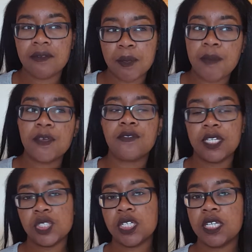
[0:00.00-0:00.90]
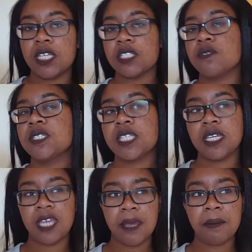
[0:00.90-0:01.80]
remember finishing it as soon as I
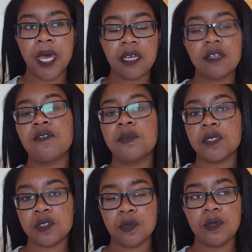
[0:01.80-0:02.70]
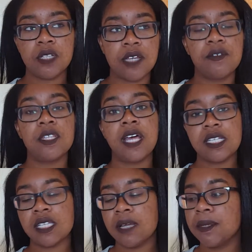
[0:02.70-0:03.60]
came back from school, like for the
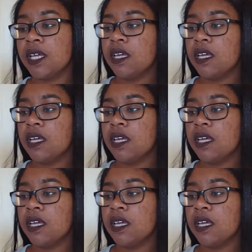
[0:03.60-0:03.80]
last time.